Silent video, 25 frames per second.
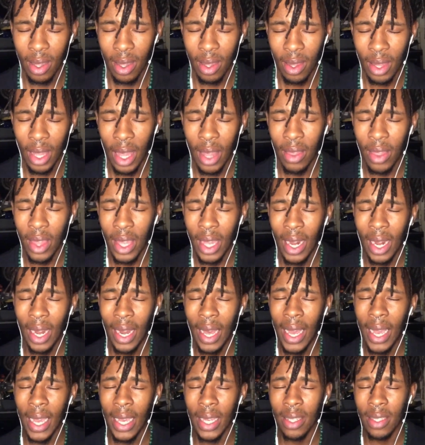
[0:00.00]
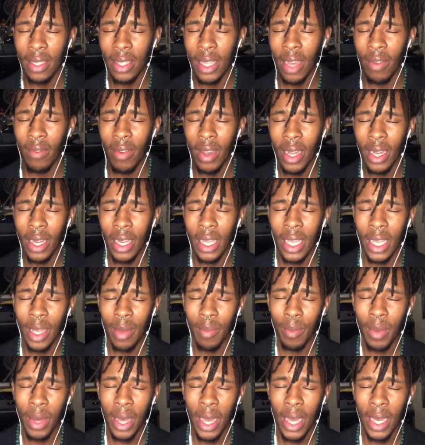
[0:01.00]
that their light directly
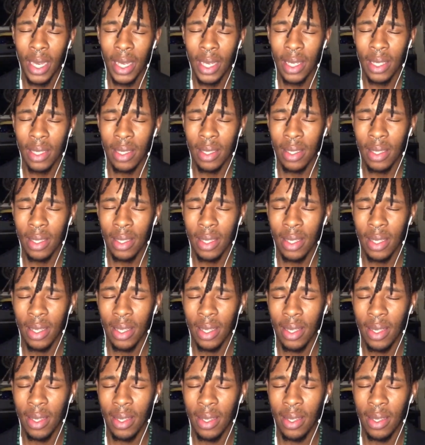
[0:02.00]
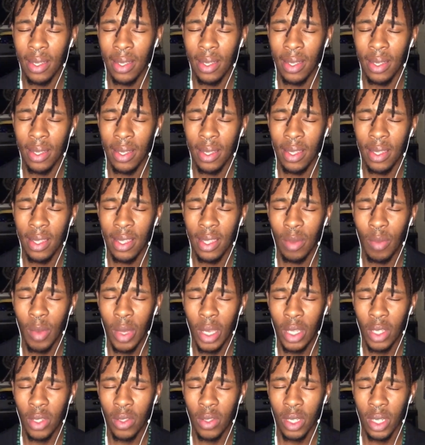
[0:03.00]
impacts the
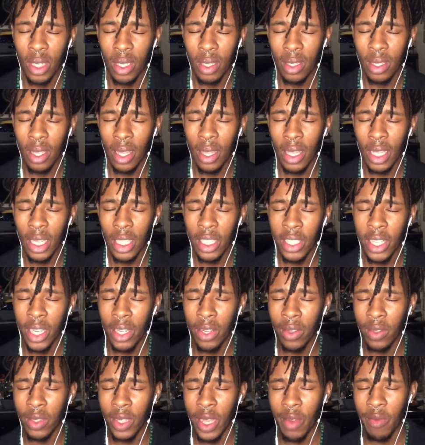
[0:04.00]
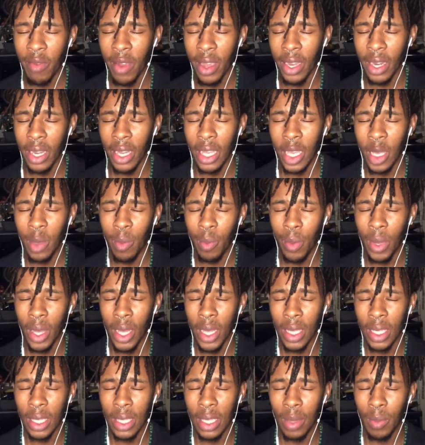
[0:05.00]
matrix, that their shadow directly
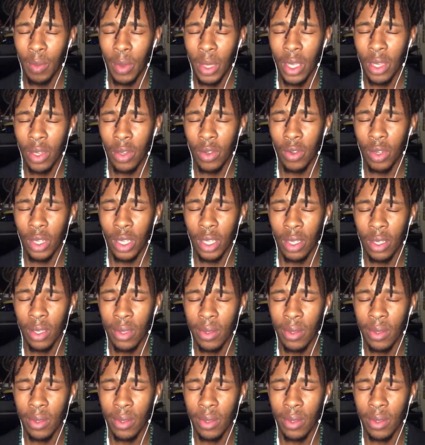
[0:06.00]
impacts the matrix.